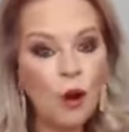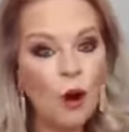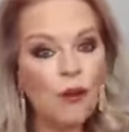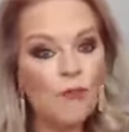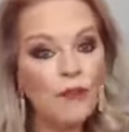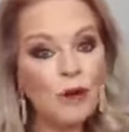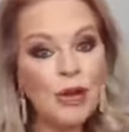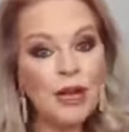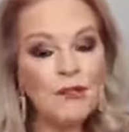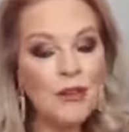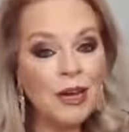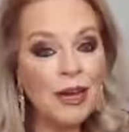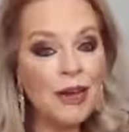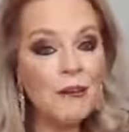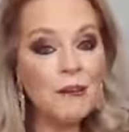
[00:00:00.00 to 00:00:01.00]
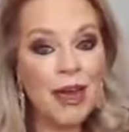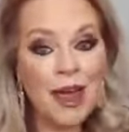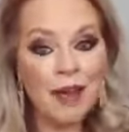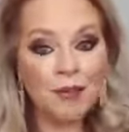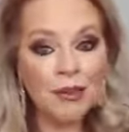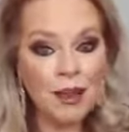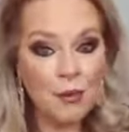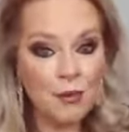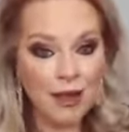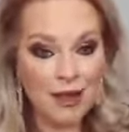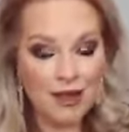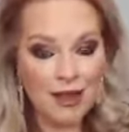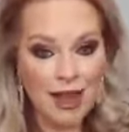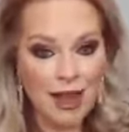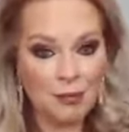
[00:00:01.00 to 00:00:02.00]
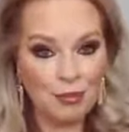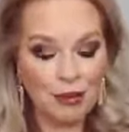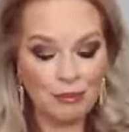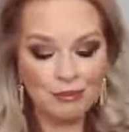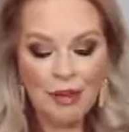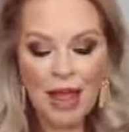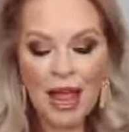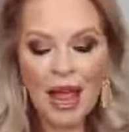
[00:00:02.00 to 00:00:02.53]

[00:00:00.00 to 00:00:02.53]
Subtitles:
or if you're even going to mail someone a sample,